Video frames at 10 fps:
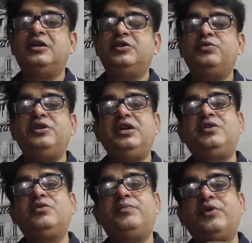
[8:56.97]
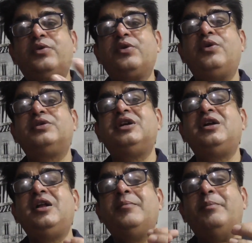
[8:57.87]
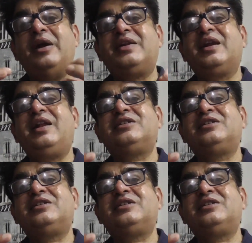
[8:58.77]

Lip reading: You need to procure the material,